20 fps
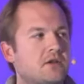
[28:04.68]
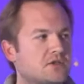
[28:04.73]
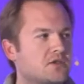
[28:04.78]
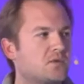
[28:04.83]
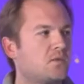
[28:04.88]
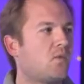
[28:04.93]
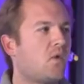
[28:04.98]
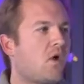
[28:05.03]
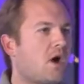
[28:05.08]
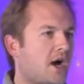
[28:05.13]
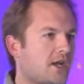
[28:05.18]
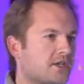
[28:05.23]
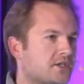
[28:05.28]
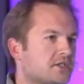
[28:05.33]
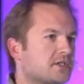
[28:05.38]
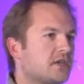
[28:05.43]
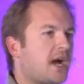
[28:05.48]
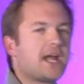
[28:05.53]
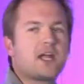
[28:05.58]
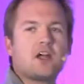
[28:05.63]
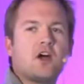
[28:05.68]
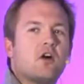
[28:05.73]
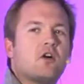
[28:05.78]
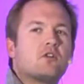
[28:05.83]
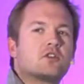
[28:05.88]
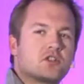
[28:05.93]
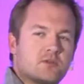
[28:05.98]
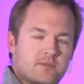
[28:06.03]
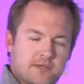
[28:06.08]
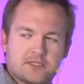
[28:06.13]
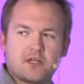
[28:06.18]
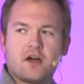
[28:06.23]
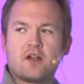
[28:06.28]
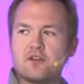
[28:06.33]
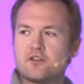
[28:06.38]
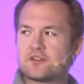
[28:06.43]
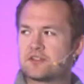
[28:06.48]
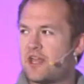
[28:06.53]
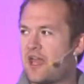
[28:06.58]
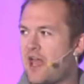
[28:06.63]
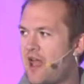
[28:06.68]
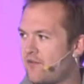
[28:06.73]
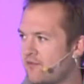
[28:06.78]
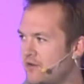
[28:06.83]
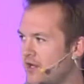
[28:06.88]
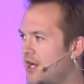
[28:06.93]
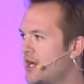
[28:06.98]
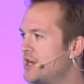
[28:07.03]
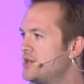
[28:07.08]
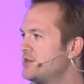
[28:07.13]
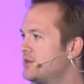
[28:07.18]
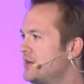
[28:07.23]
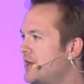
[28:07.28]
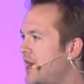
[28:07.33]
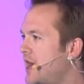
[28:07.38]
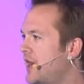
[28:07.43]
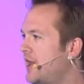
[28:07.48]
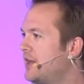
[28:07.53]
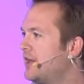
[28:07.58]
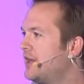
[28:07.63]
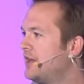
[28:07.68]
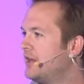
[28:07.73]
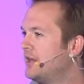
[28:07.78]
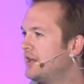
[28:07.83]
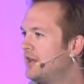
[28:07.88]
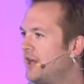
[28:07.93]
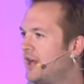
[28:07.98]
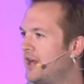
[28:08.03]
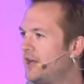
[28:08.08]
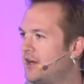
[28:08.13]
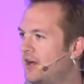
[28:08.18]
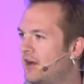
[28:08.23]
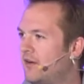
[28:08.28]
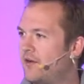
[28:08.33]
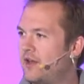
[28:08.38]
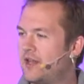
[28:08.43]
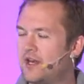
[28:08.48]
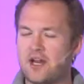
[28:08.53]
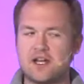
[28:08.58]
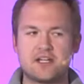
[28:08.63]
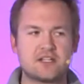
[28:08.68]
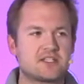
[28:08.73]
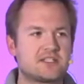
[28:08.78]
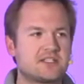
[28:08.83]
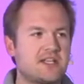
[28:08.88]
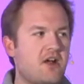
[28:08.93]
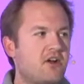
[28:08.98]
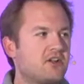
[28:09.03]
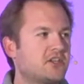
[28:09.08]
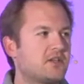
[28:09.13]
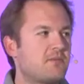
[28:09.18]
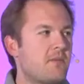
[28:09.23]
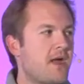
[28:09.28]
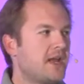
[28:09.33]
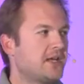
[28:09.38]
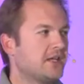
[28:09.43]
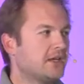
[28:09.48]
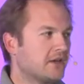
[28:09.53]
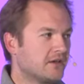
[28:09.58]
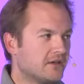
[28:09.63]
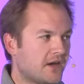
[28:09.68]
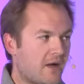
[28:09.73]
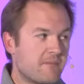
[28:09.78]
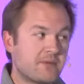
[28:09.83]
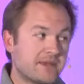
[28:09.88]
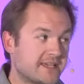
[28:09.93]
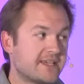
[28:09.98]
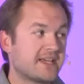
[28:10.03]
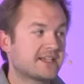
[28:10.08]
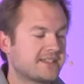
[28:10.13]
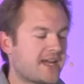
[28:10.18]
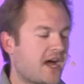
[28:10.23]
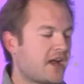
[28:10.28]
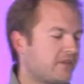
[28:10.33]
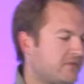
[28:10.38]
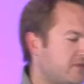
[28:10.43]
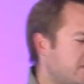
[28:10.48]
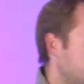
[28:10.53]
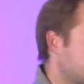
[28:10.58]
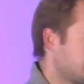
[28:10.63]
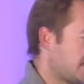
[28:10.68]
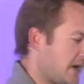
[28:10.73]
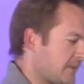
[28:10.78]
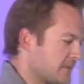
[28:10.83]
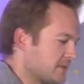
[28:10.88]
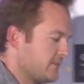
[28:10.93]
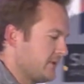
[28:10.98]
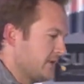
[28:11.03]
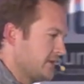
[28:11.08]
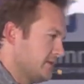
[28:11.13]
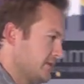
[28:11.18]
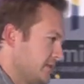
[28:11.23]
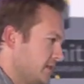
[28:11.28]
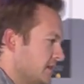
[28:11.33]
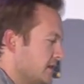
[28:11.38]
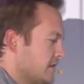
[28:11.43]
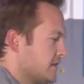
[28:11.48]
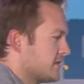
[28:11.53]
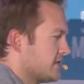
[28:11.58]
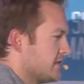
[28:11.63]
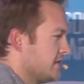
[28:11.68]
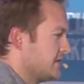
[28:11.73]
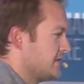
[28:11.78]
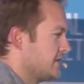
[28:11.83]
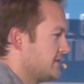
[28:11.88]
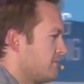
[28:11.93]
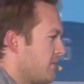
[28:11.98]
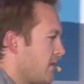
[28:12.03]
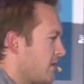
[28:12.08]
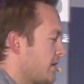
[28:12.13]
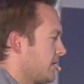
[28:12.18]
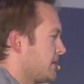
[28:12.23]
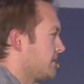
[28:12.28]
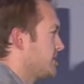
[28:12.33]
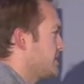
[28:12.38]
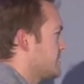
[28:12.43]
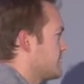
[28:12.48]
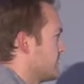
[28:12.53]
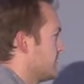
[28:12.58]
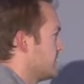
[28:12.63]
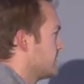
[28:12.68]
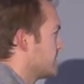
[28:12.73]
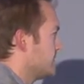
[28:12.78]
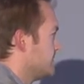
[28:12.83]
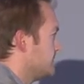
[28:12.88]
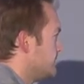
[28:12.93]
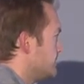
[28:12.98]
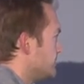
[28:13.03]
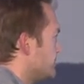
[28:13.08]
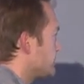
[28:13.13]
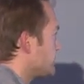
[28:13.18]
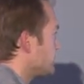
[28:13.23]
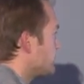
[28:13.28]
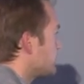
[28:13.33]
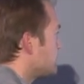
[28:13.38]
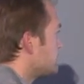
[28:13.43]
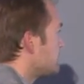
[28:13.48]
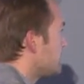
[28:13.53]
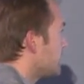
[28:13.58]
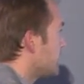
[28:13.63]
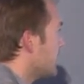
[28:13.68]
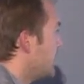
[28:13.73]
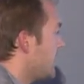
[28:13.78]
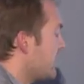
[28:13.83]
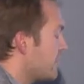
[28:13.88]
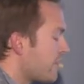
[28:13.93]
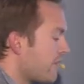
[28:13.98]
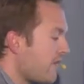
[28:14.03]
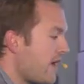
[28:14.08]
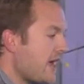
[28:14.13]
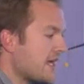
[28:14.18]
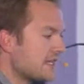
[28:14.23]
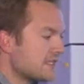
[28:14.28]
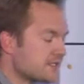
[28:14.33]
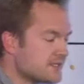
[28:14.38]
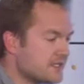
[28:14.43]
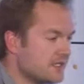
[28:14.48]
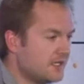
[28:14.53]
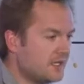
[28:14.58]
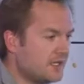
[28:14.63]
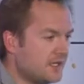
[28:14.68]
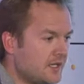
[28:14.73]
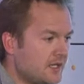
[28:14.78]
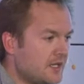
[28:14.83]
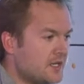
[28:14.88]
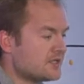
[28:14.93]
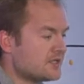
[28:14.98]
and watch. I go to a McDonald's every country I I go in and I just stare at the menu. I've been kicked out a few times, but you know, it's good market research. In France, so